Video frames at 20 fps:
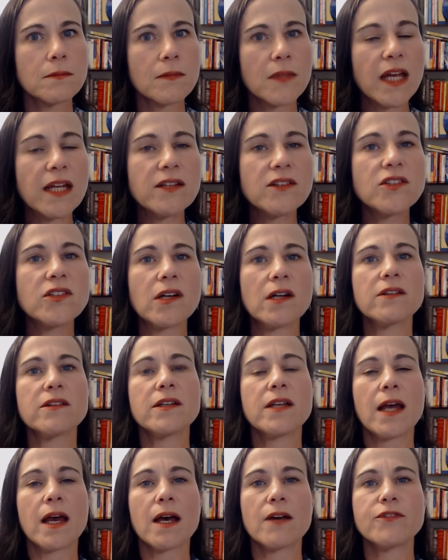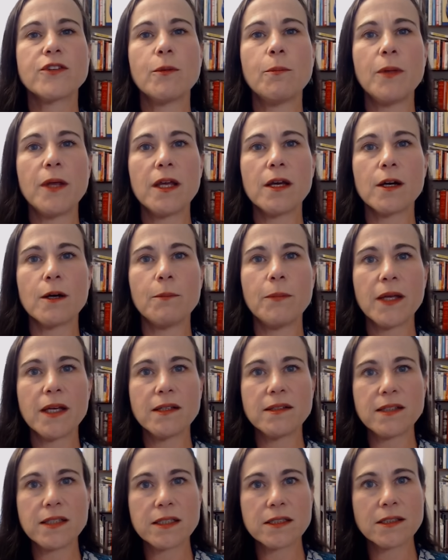It doesn't have to be a big
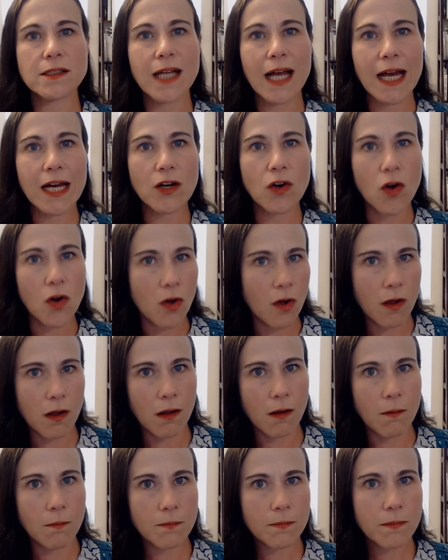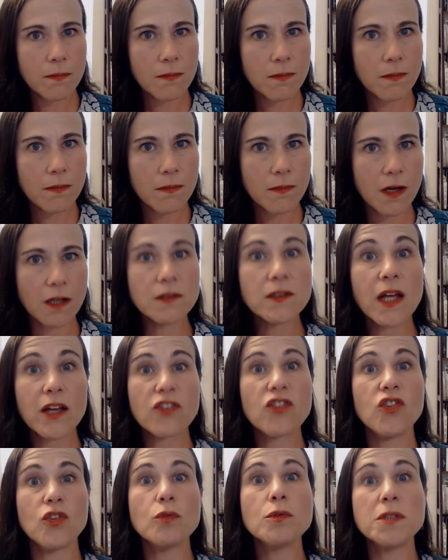deal at all,
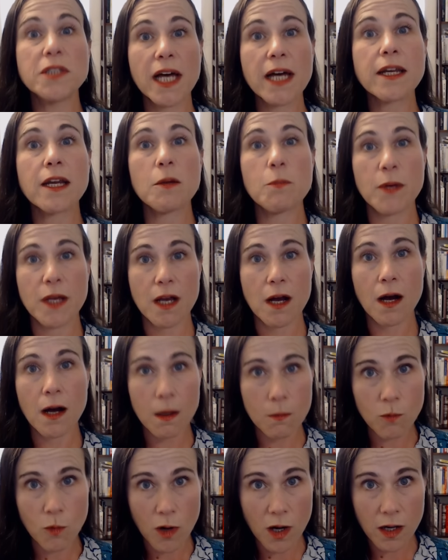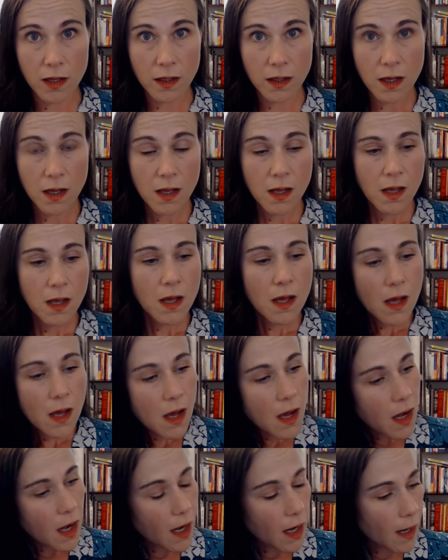unless you let it become one.
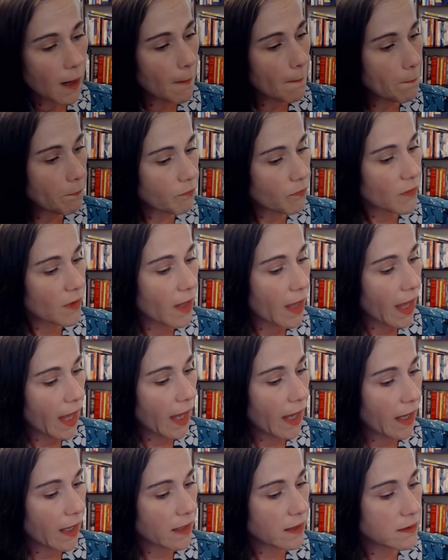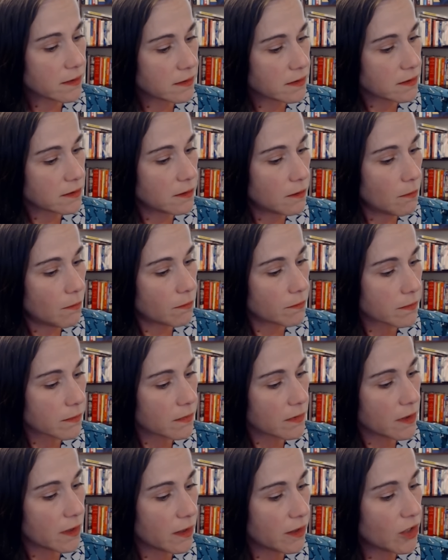Um, and,
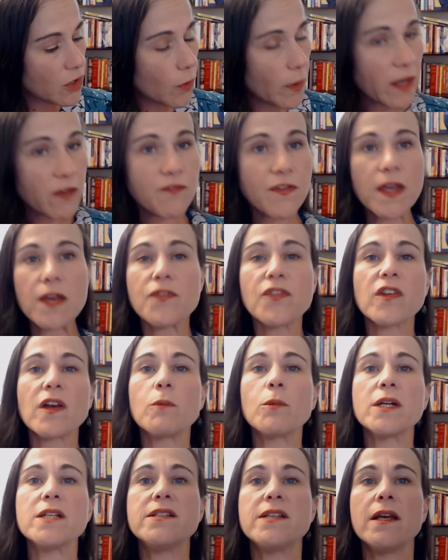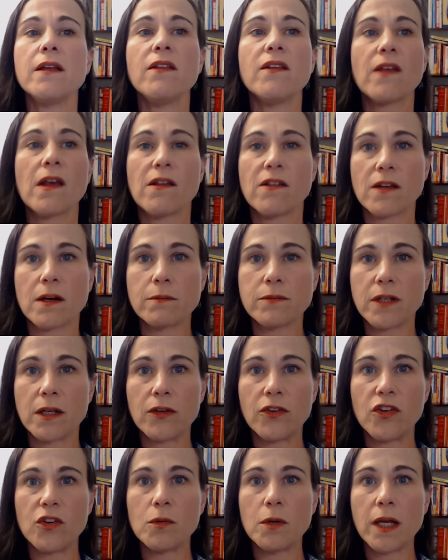you know, if, if someone did say something
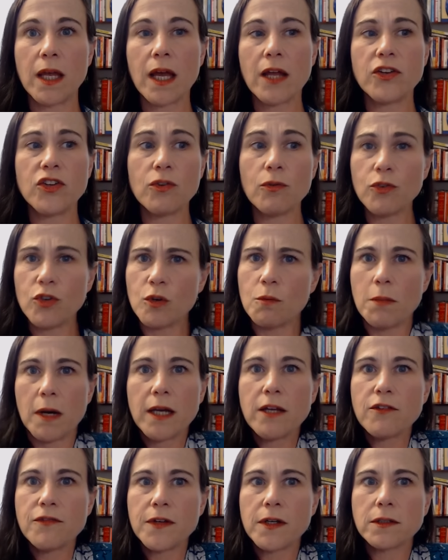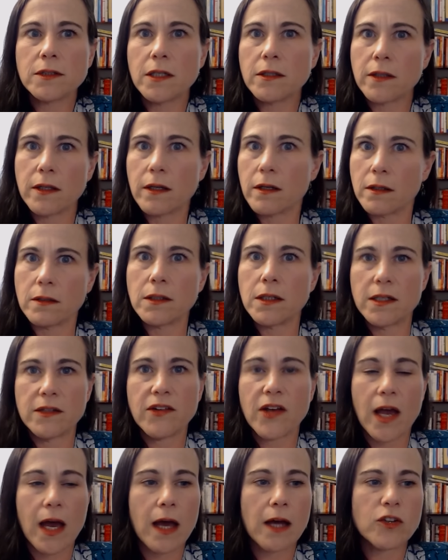to you, again, you, you might feel a little
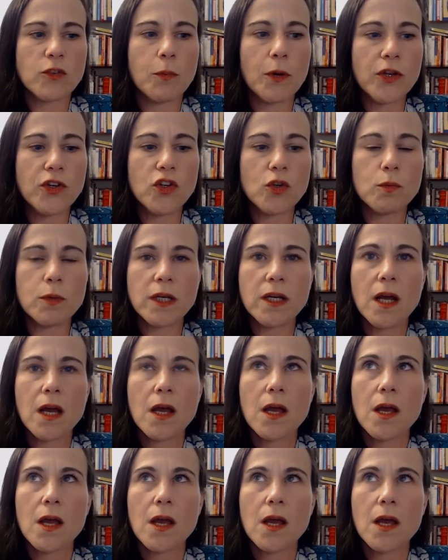attacked, but you would,